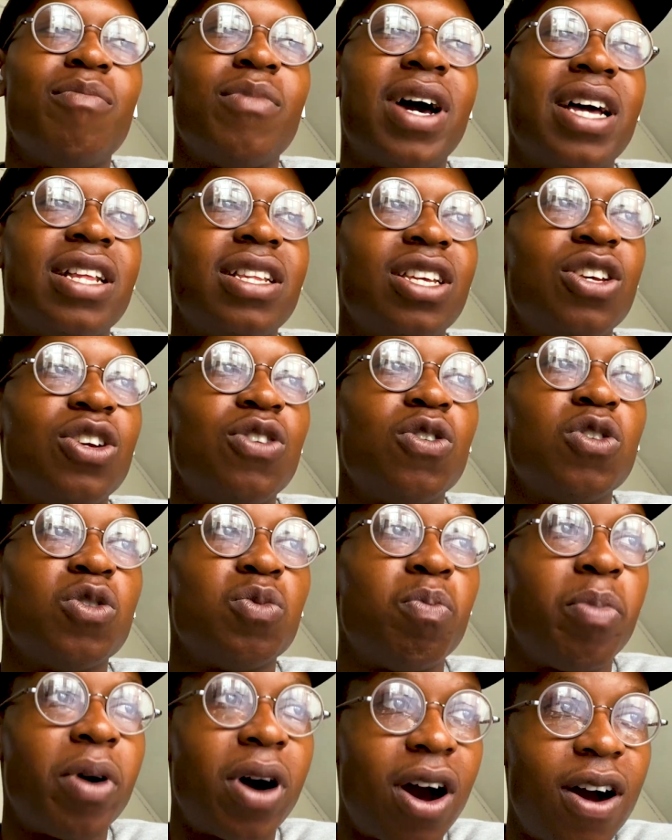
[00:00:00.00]
at the Euros.
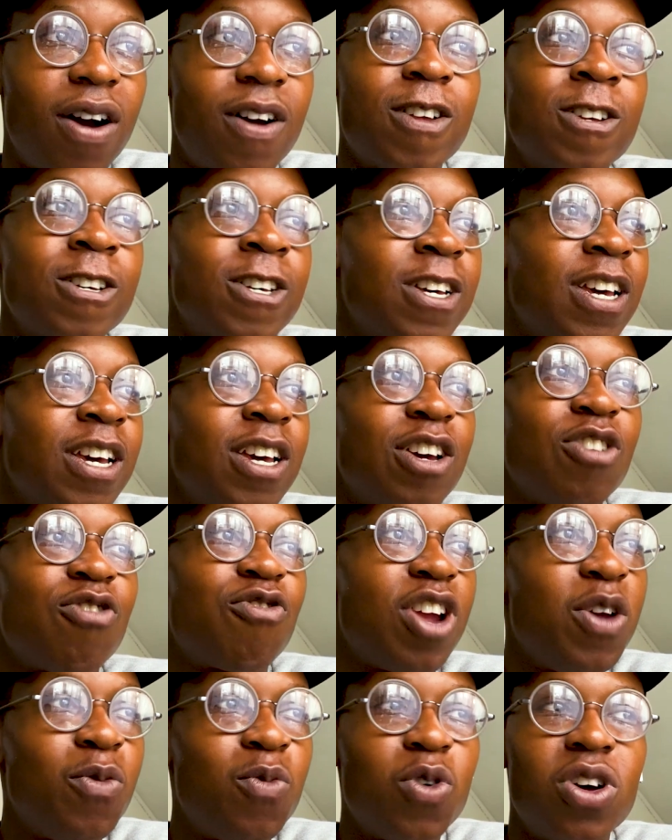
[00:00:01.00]
But
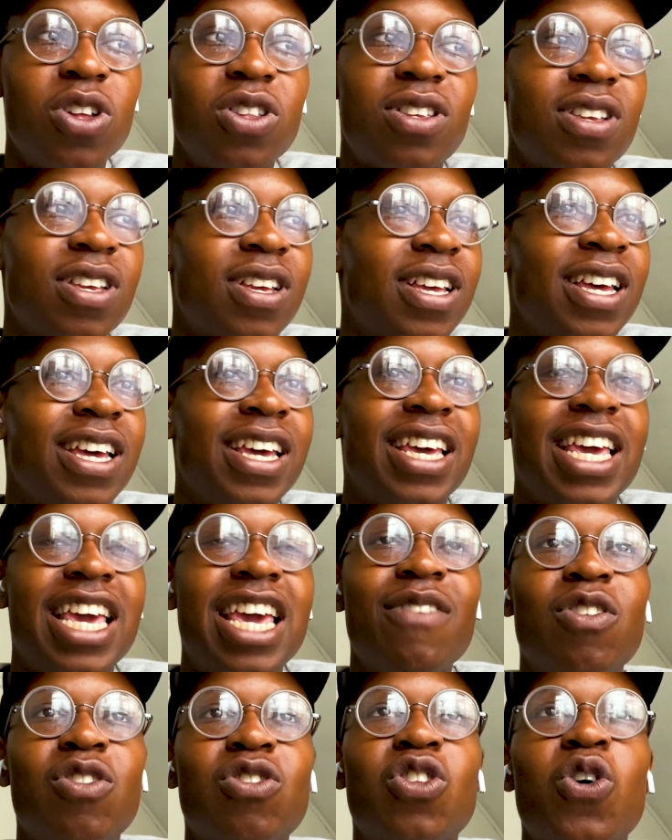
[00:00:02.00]
Greenwood,
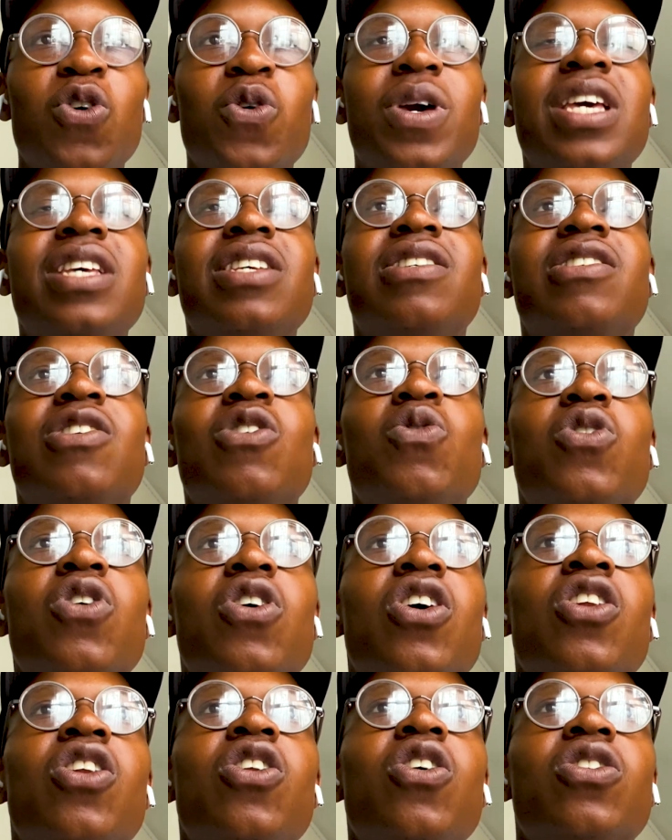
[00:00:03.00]
even though he's still
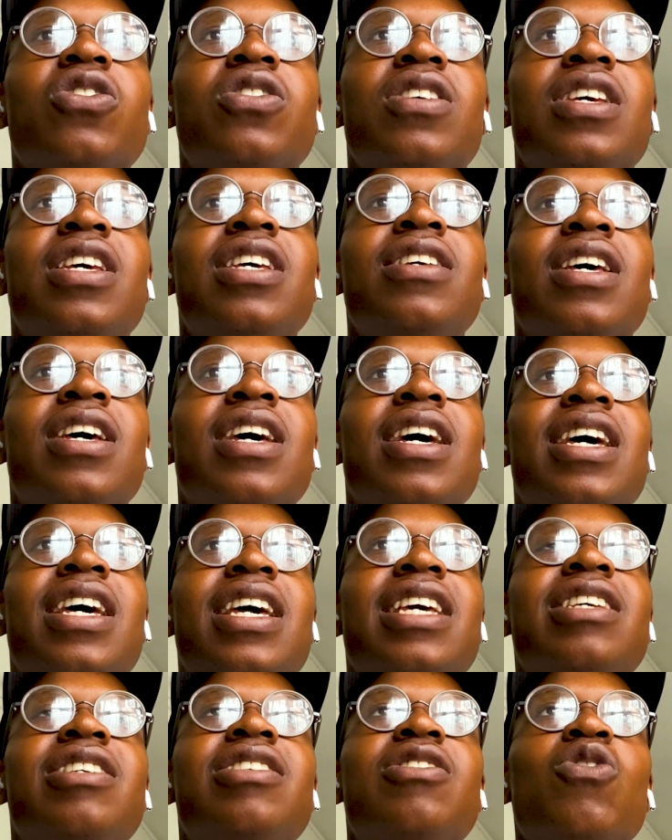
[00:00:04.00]
got a lot,
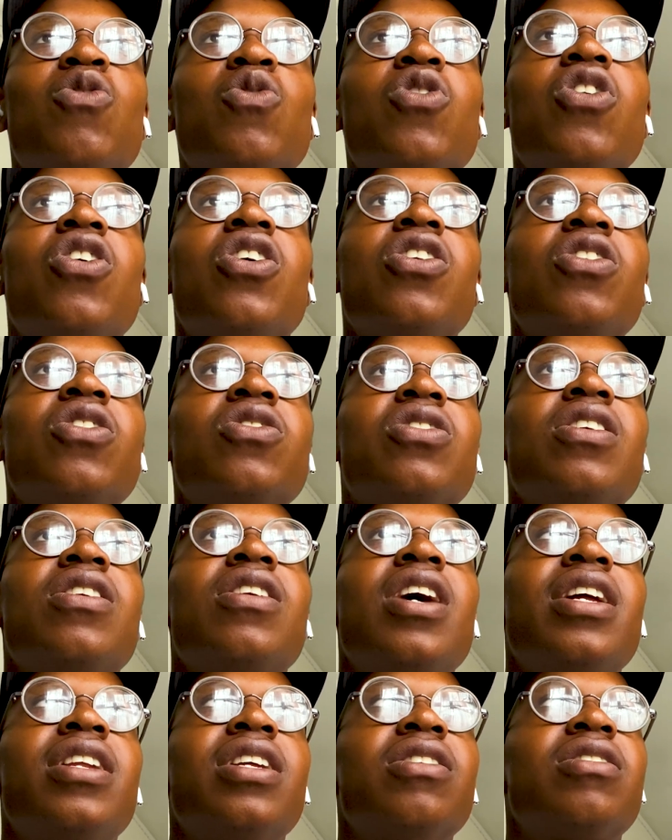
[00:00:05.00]
he's still got a lot to
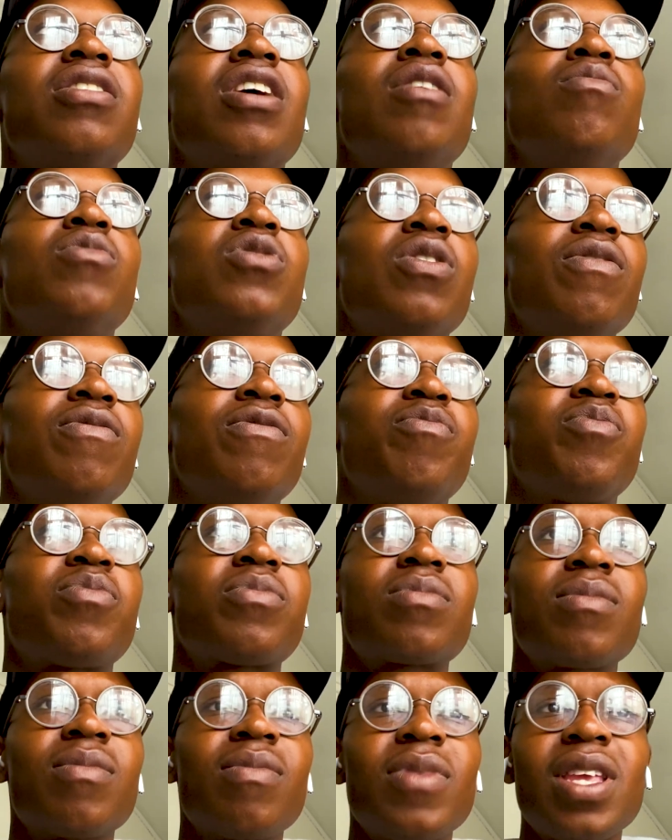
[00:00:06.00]
learn in terms of
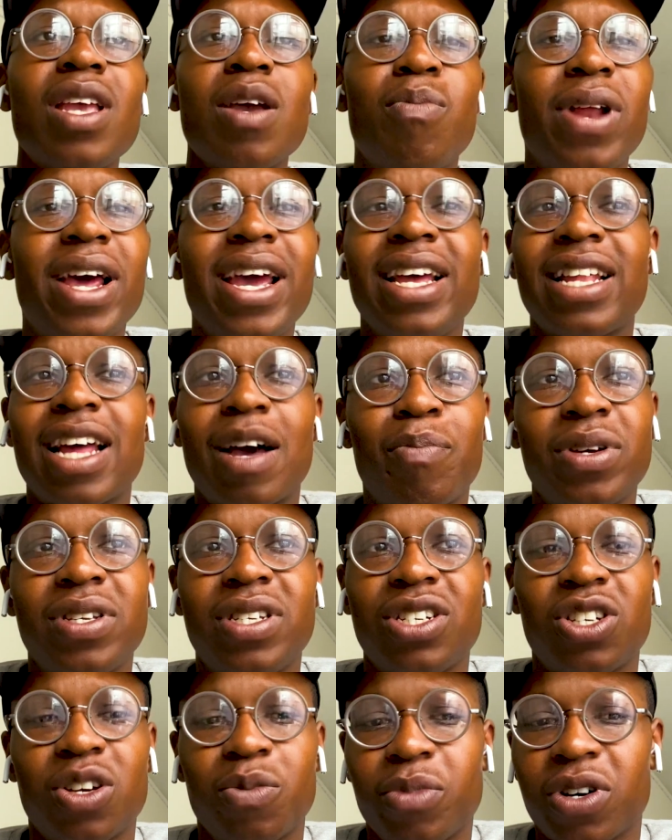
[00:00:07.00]
playing that
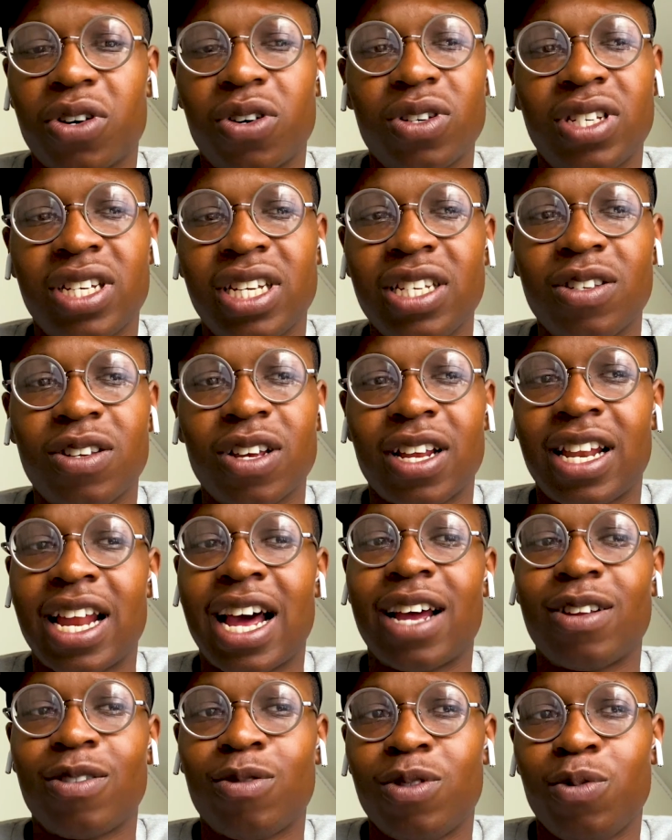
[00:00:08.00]
position, because he's,
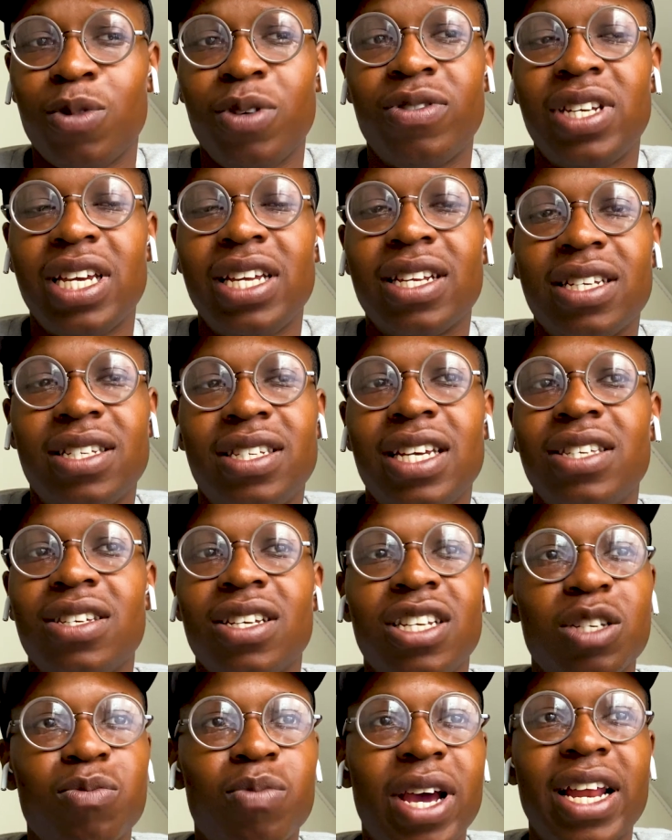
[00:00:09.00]
like we've seen this
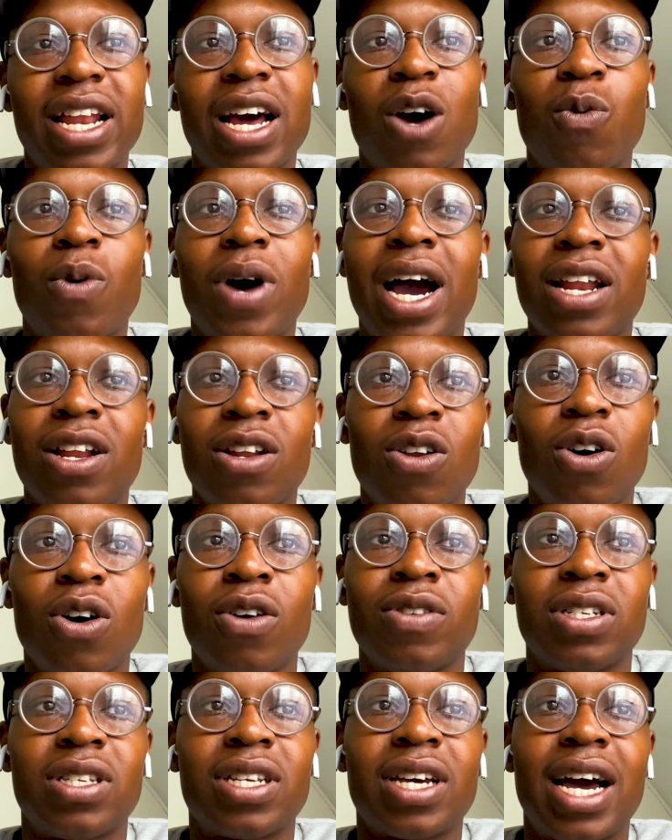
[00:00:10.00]
season, he's played out wide a lot
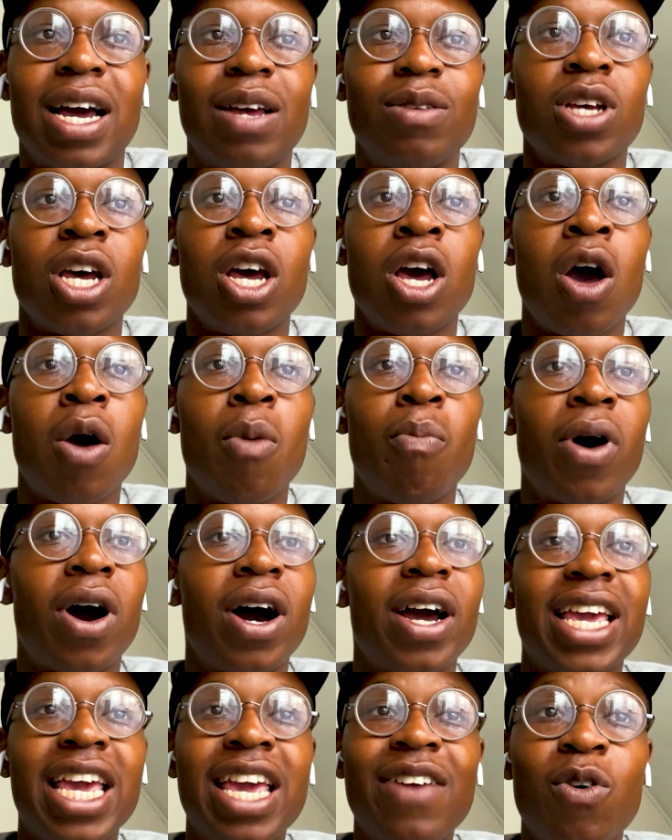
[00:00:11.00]
of the times.
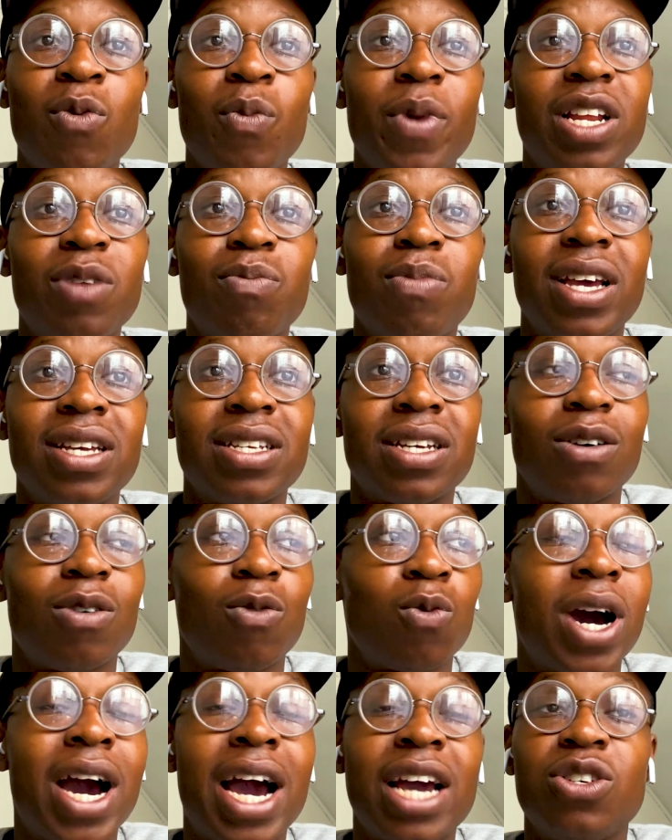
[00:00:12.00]
But even when he plays out
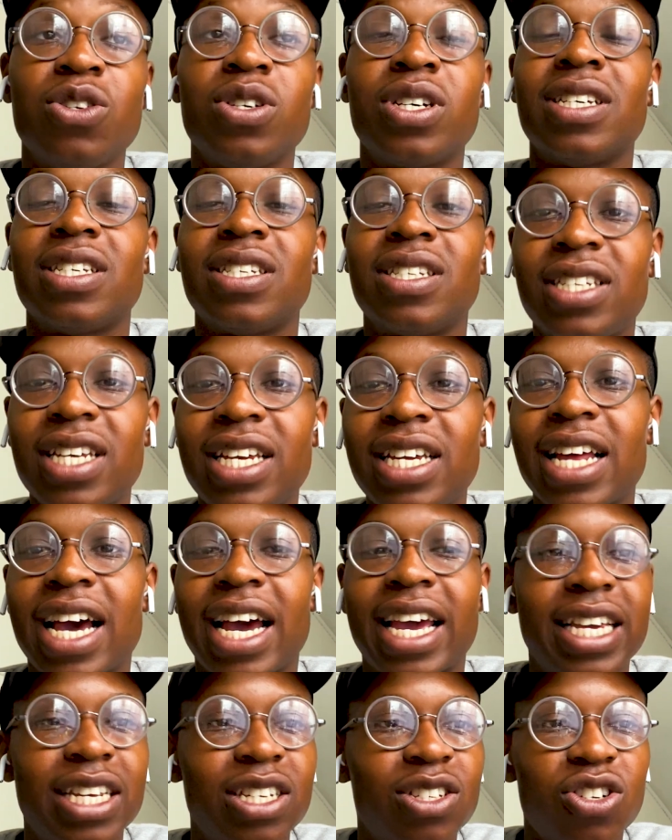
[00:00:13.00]
wide, you can see that
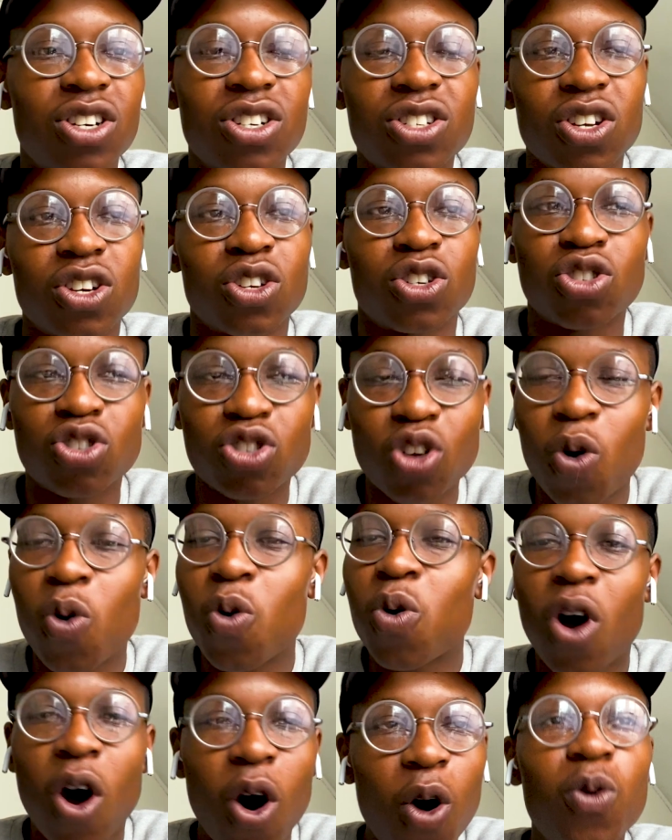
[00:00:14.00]
he's just a
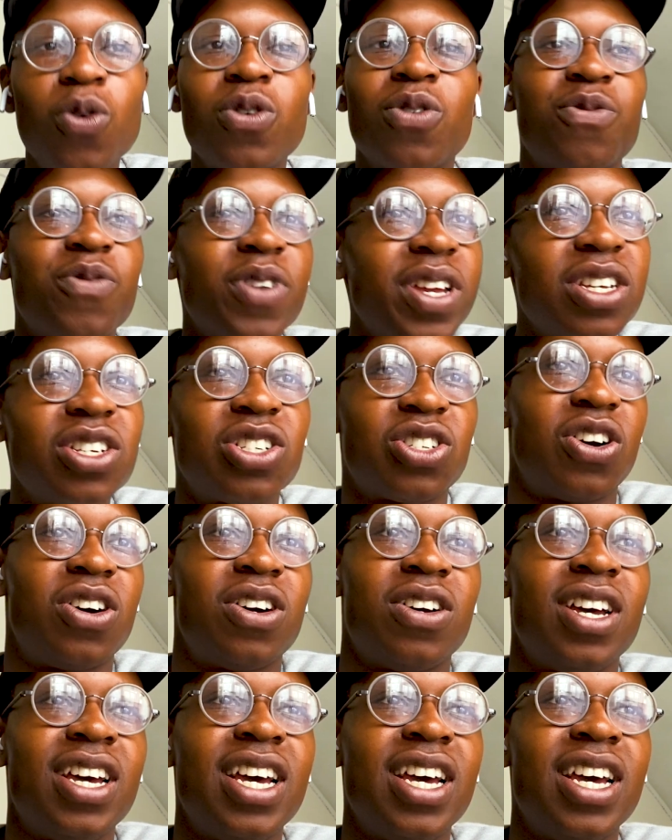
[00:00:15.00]
stone cold finisher.